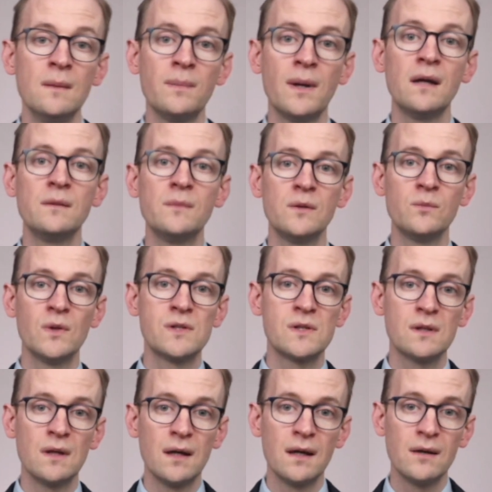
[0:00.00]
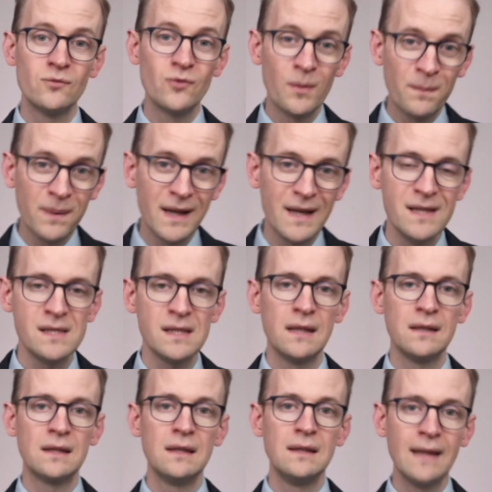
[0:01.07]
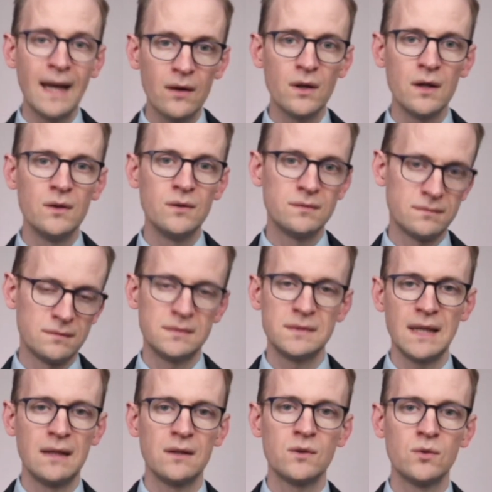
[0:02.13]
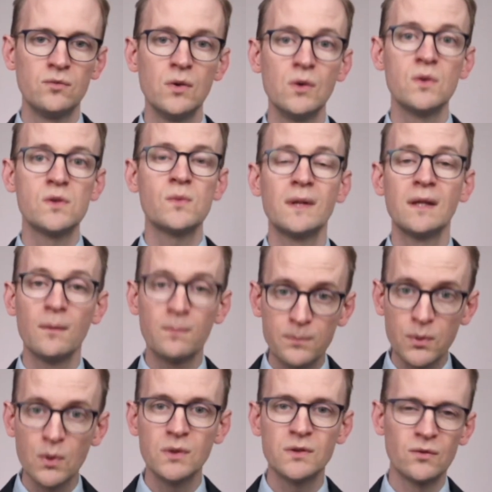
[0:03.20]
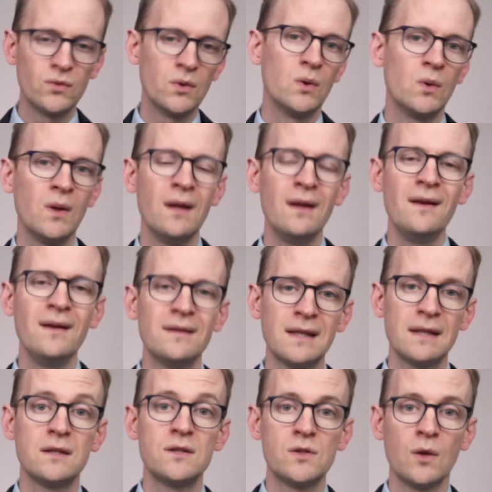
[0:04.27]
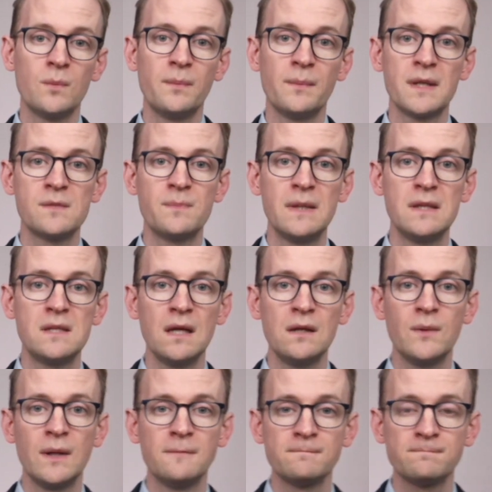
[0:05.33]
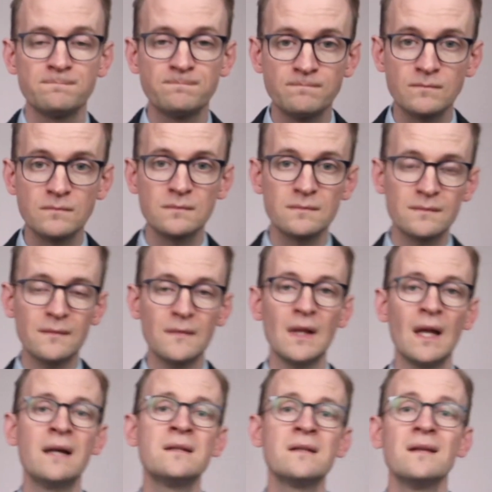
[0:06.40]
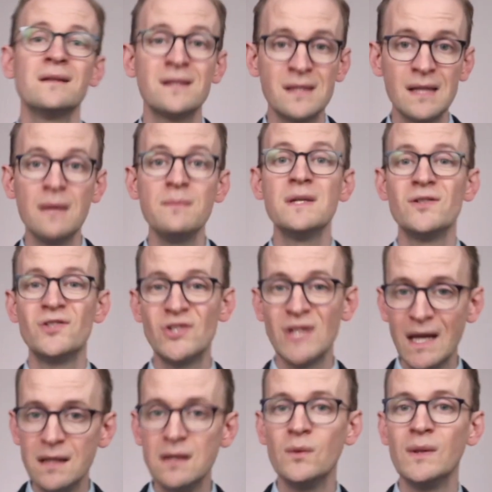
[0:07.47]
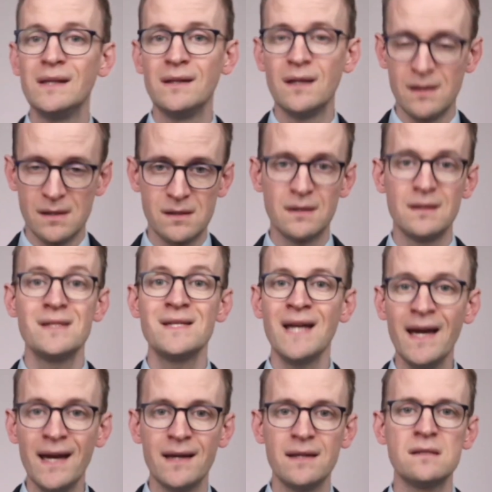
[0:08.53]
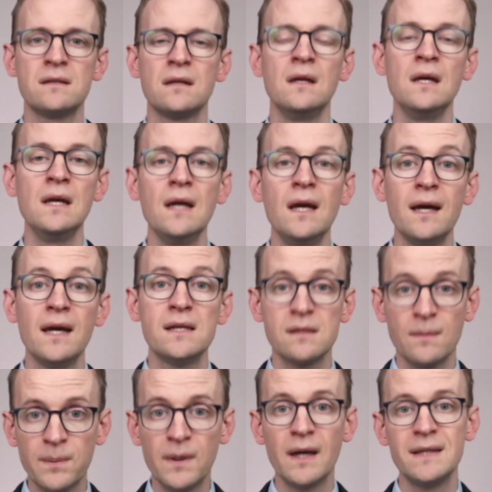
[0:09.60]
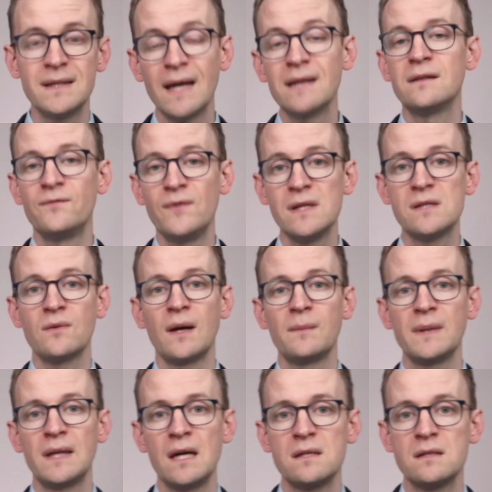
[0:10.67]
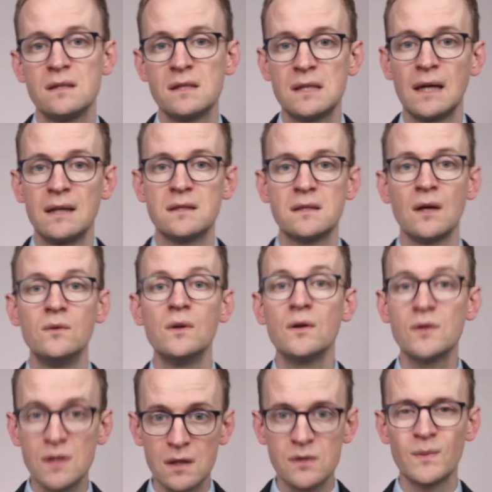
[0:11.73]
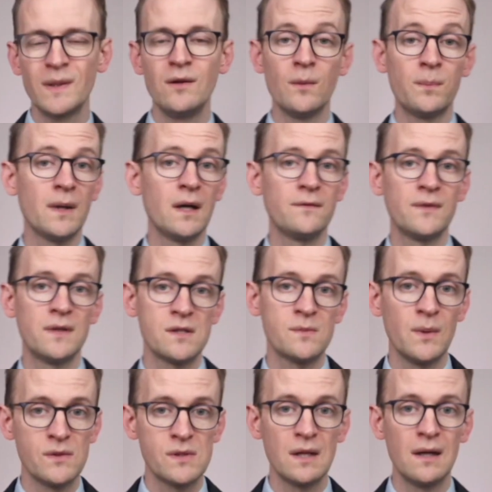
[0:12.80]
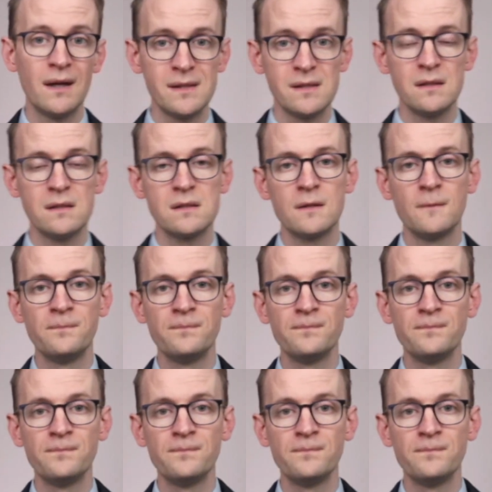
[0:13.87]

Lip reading: Parliament was replacing the narrow technical rules with a broader rule that the job must be genuine. And the same genuineness test is applied at the visa application stage, so not just when you apply for the sponsor license.